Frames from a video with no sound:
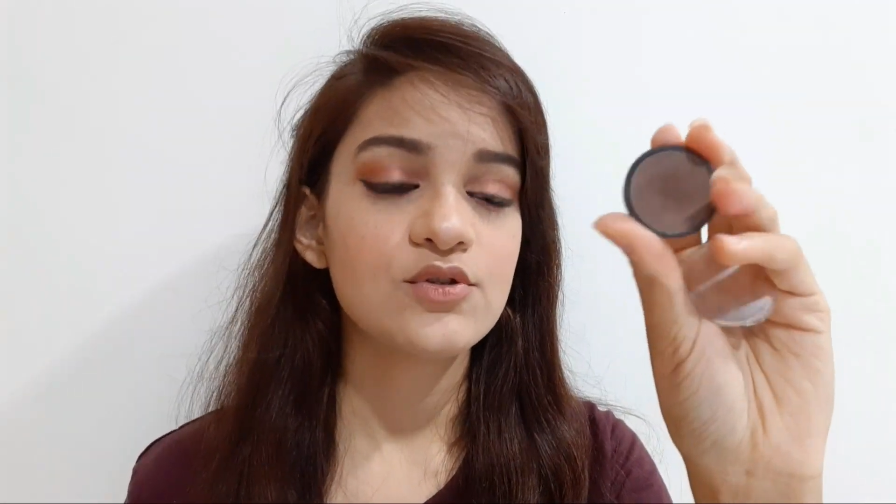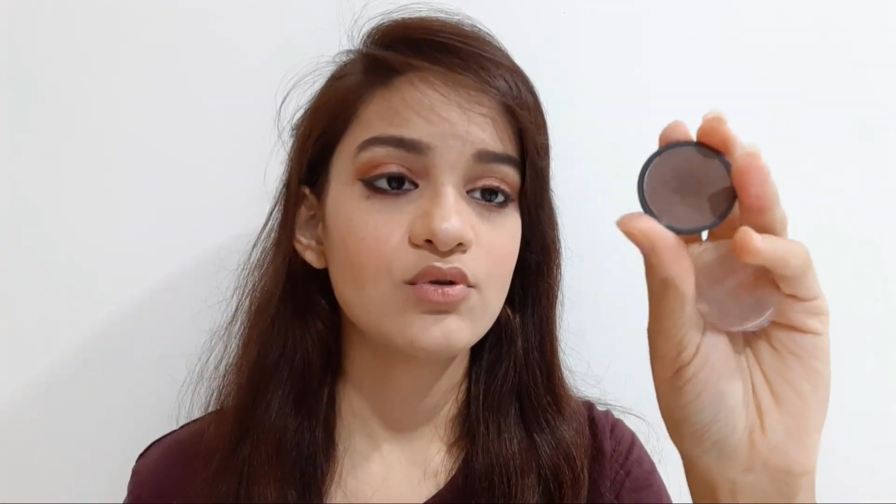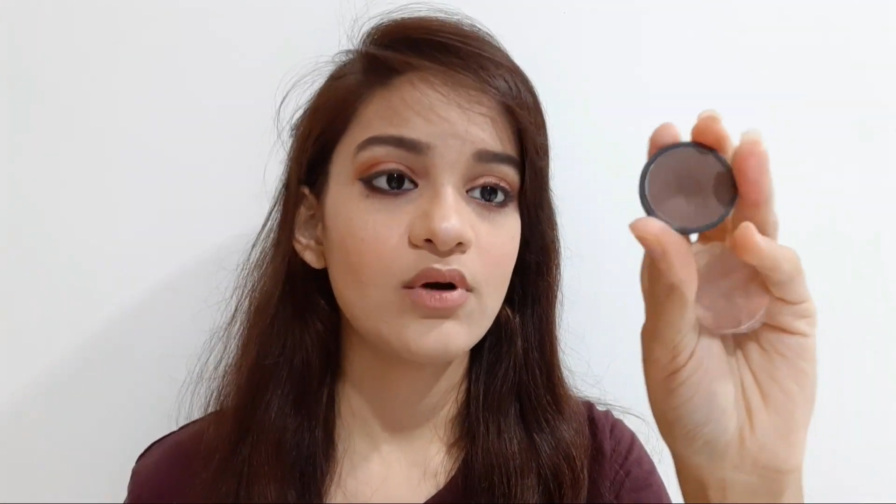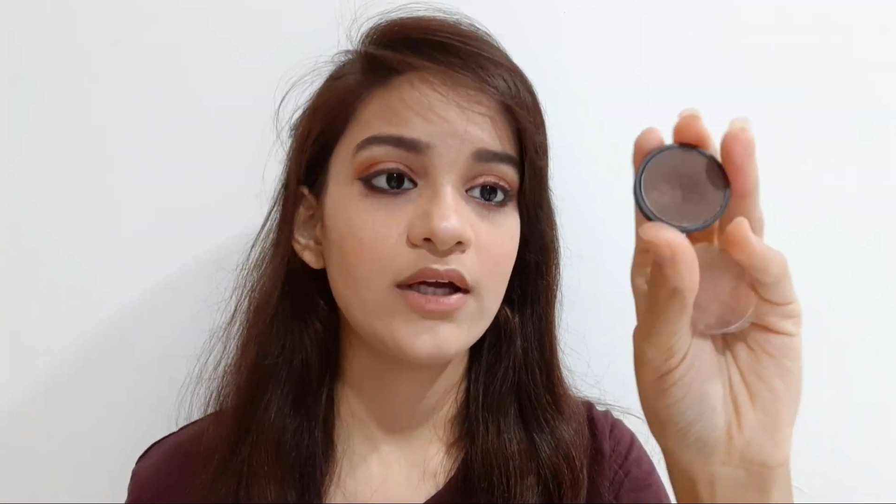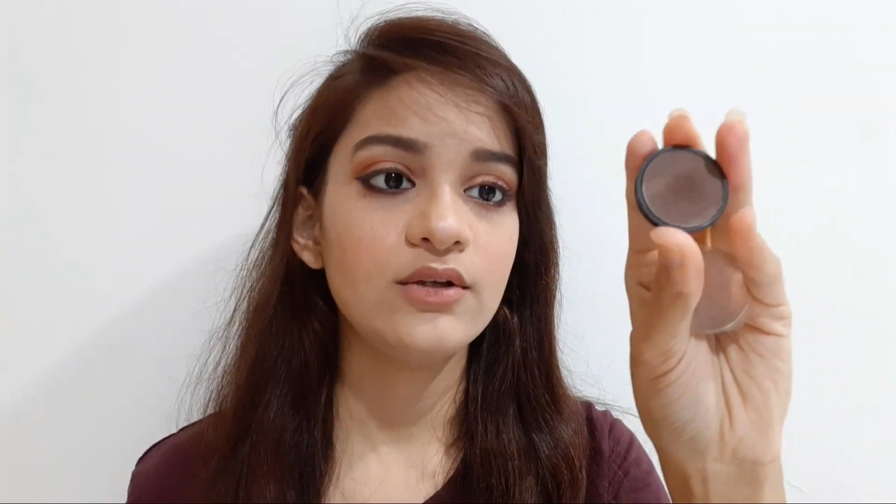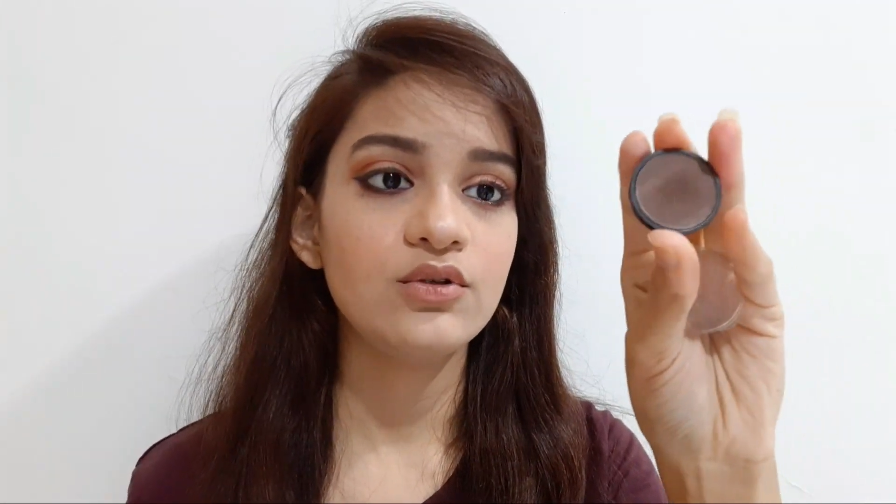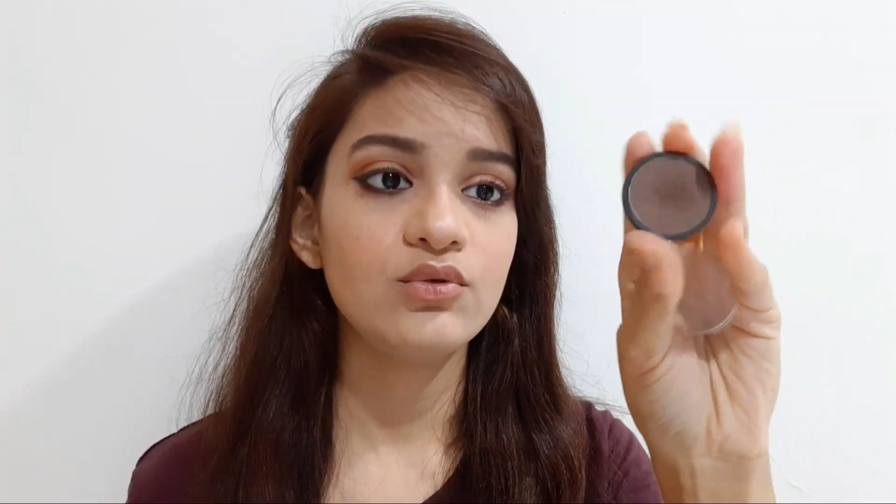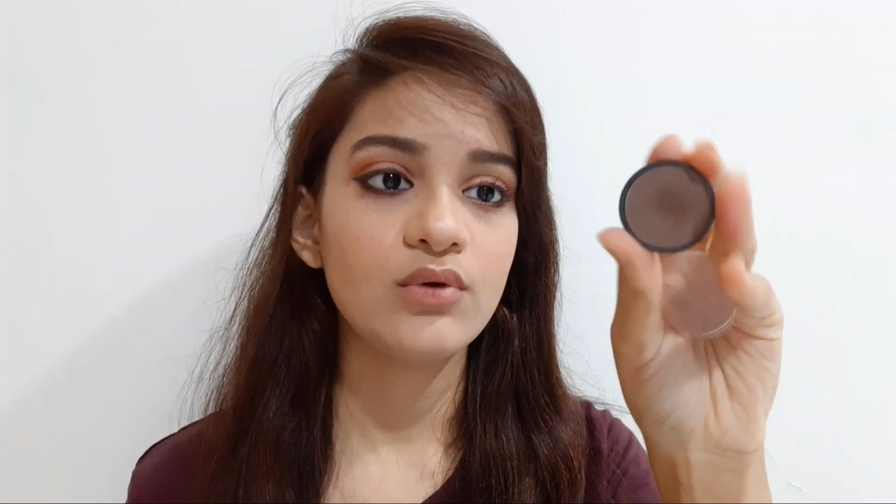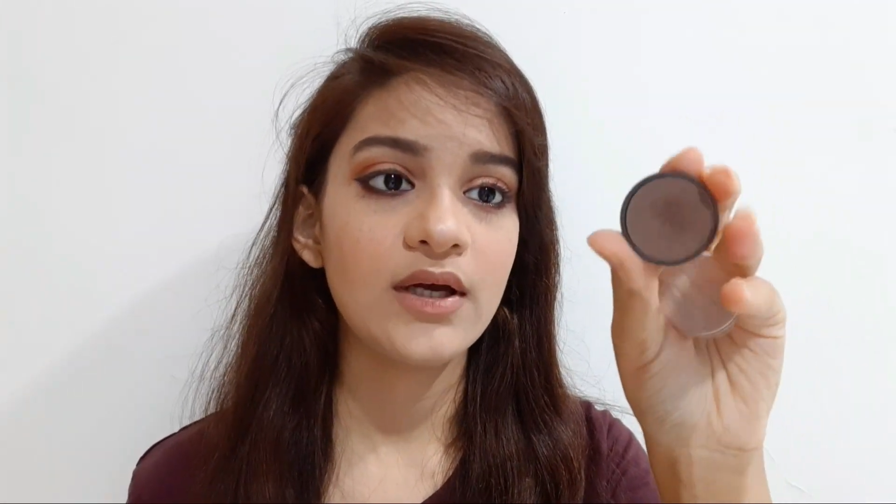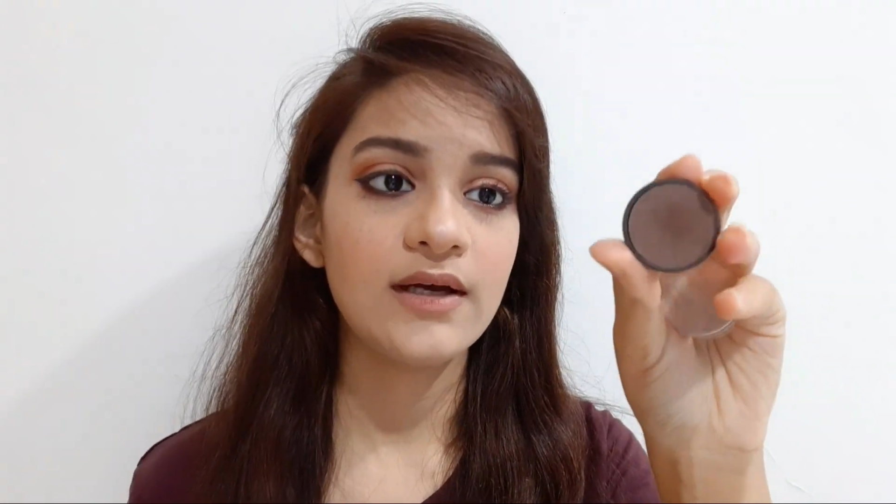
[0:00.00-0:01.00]
So I
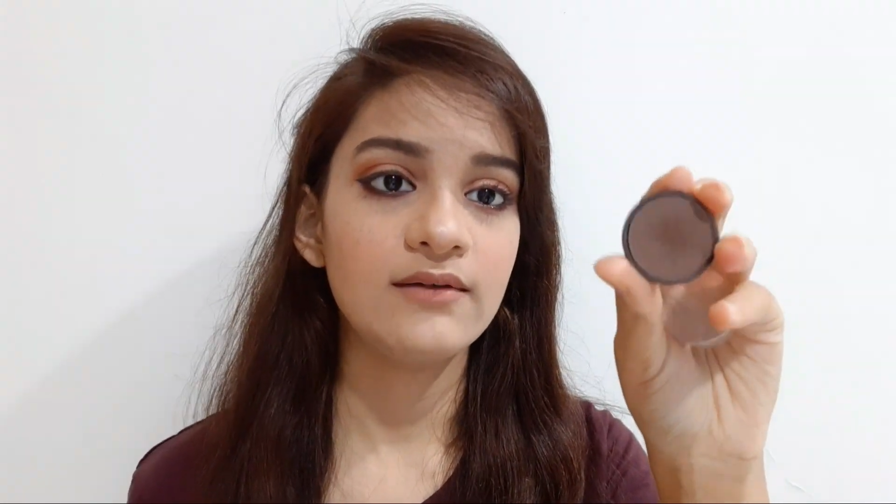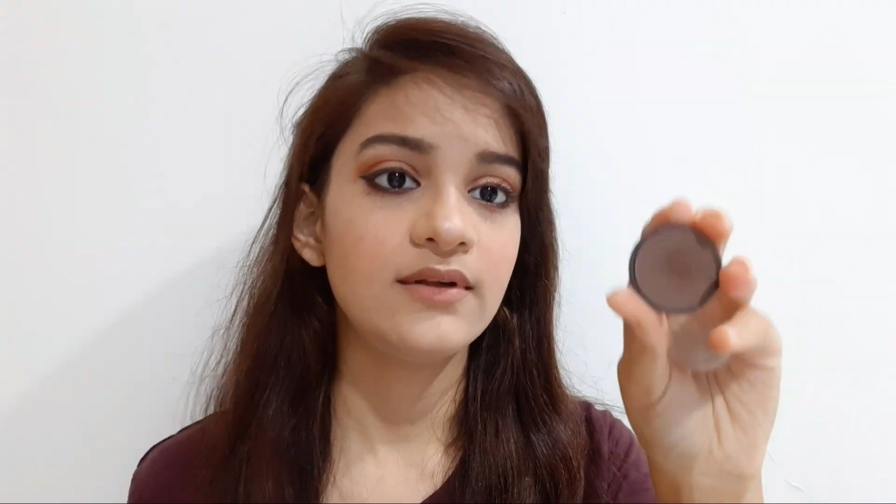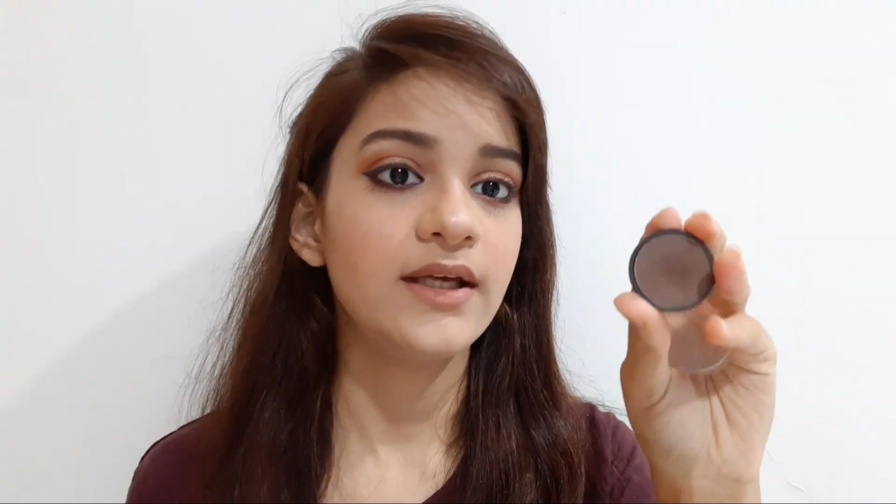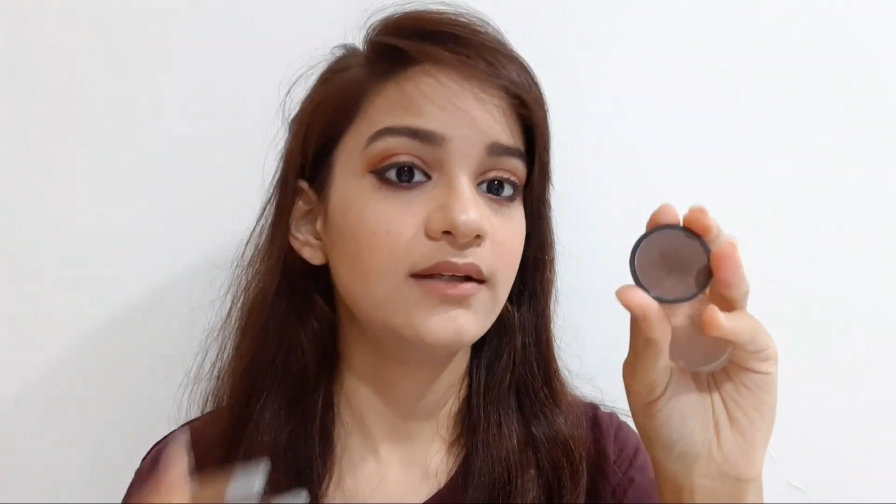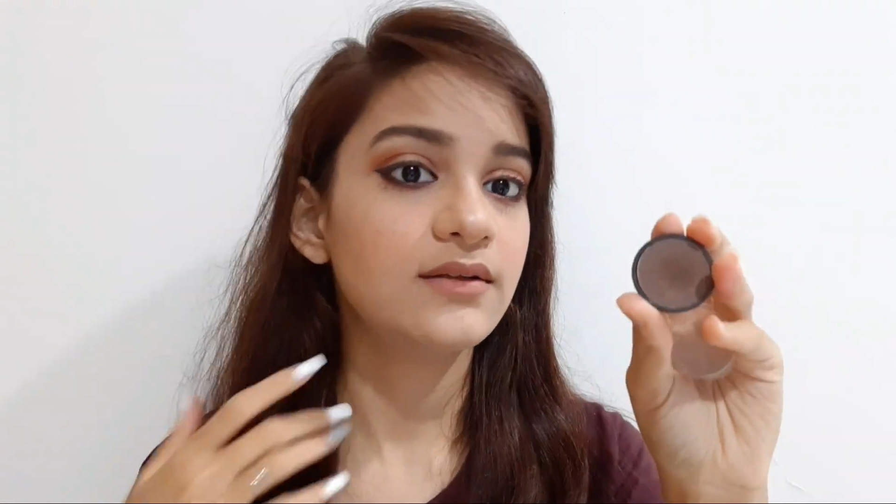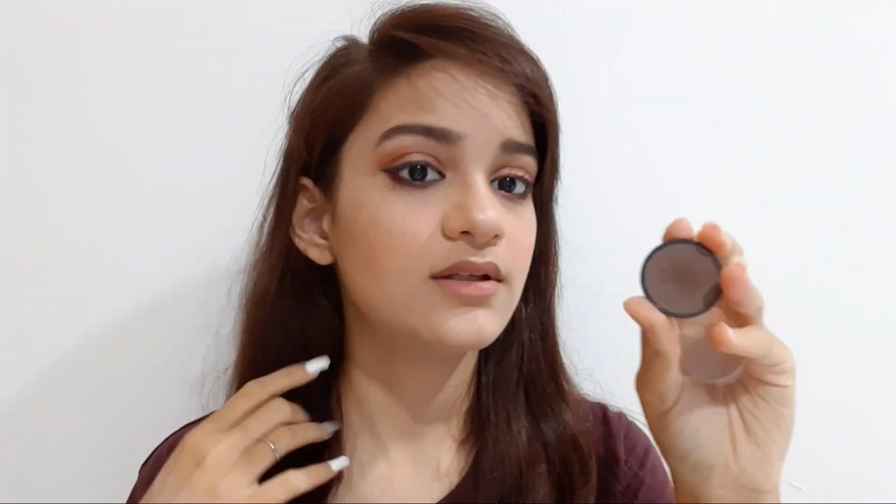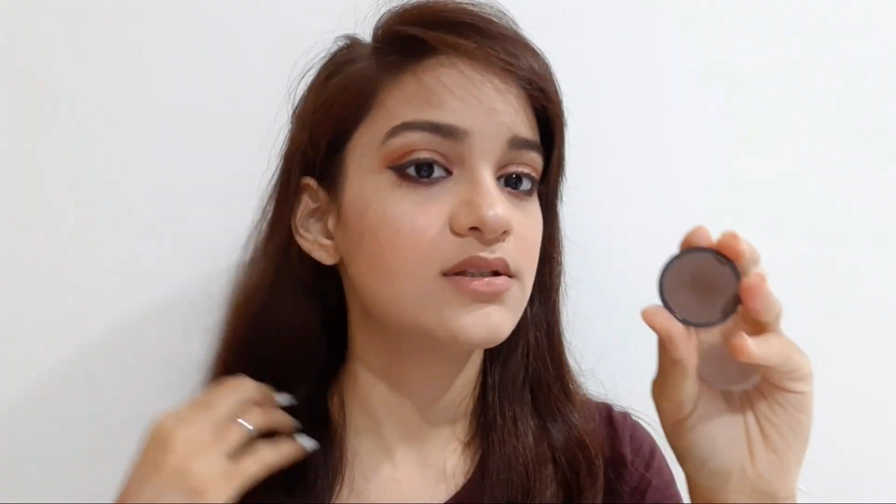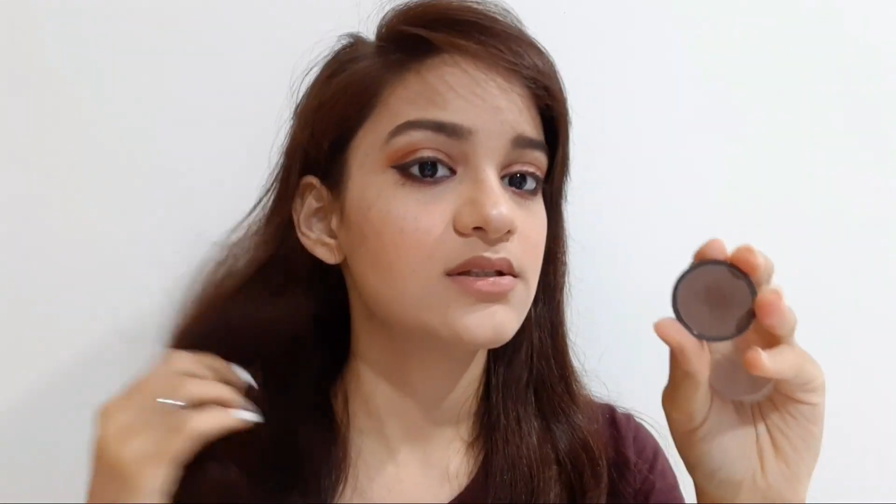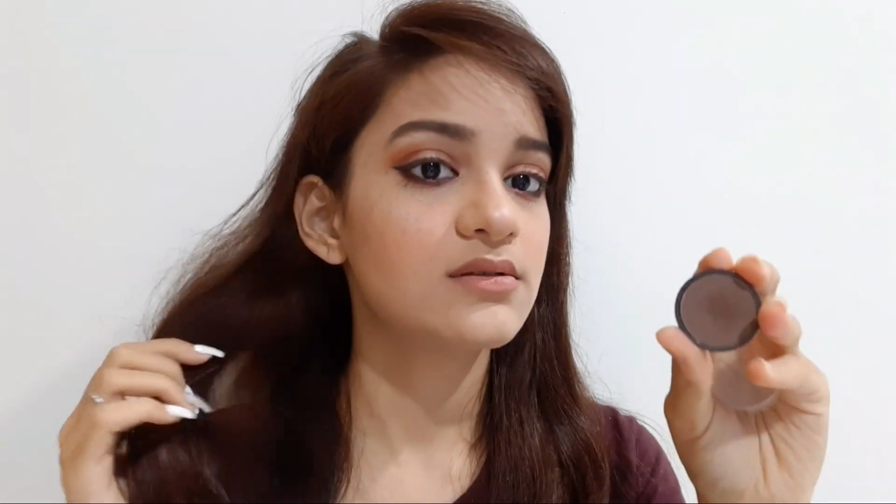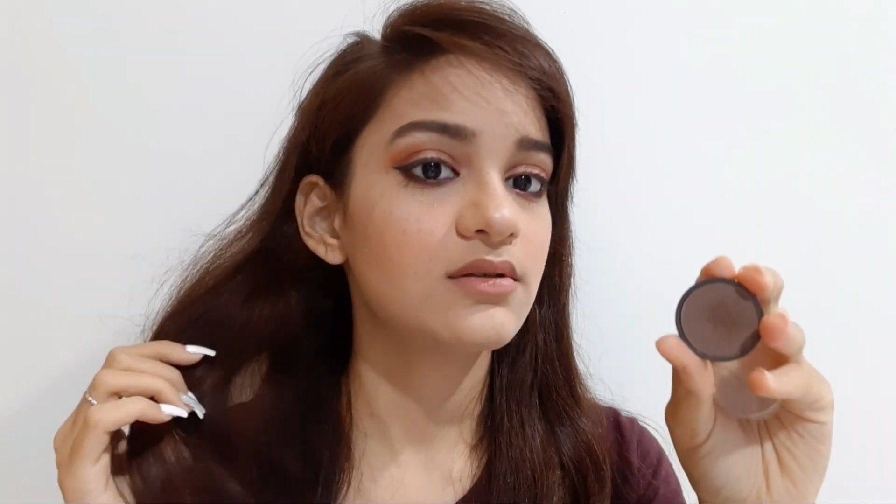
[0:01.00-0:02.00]
do have like this